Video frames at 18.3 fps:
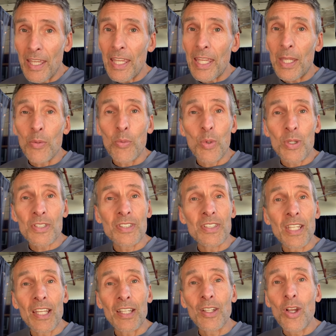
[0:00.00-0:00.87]
It
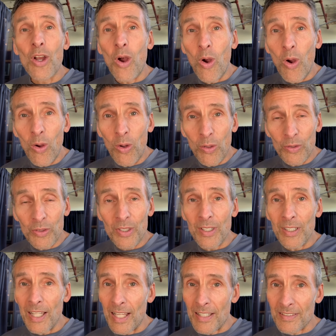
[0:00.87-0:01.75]
wasn't yet called
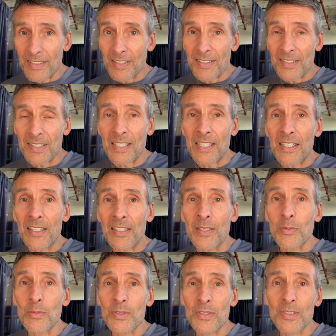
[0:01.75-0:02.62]
classic skiing.
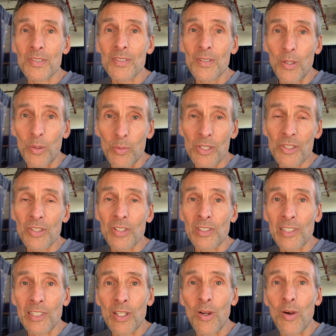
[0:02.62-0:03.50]
It was
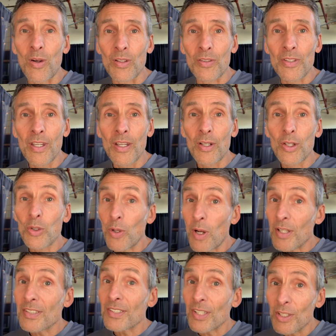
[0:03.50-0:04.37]
originally called
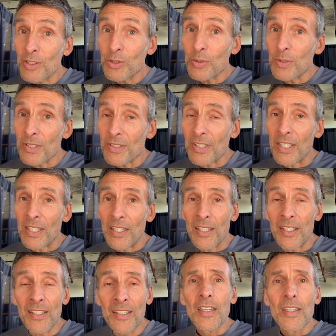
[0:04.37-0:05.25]
cross-country
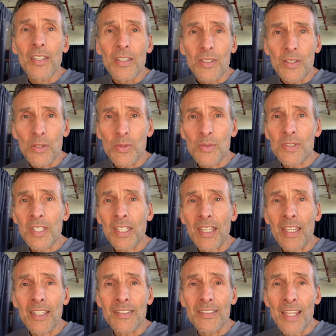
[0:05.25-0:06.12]
skiing
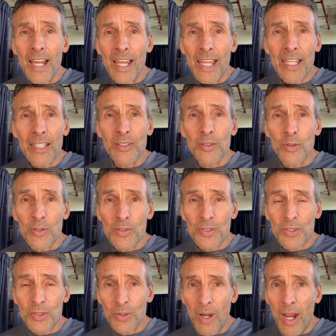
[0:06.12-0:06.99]
using a diagonal
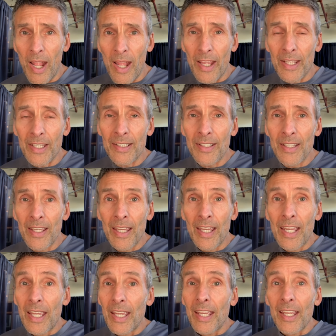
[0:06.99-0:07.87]
stride.
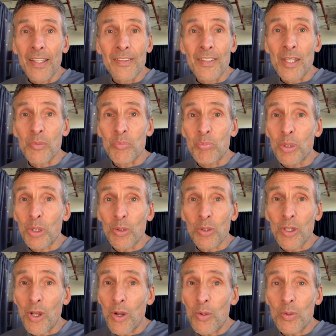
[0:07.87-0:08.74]
And then Bill
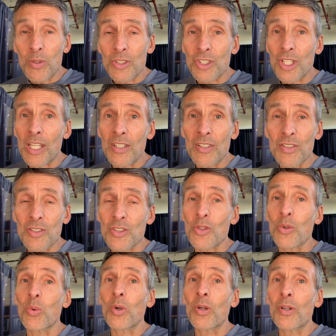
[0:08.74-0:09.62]
Koch changed
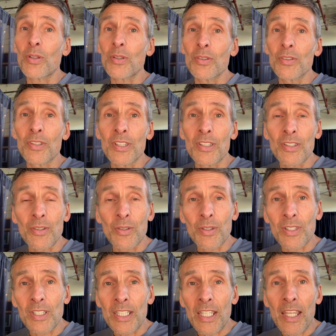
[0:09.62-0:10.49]
the world in the
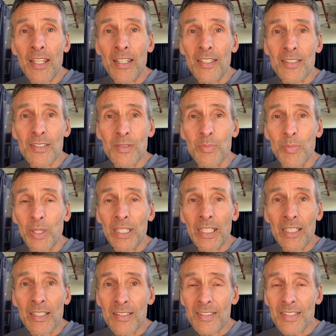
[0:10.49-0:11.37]
early 80s,
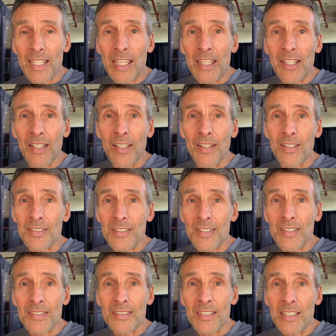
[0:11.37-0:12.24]
bringing skating onto
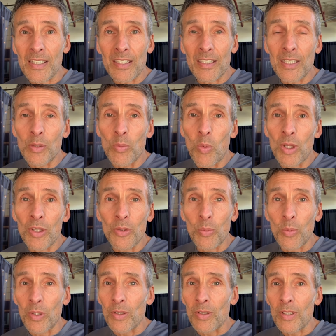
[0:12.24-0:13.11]
the scene. He won the
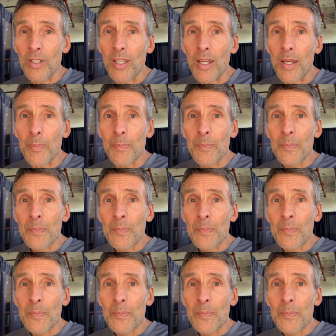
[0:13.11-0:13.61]
World Cup.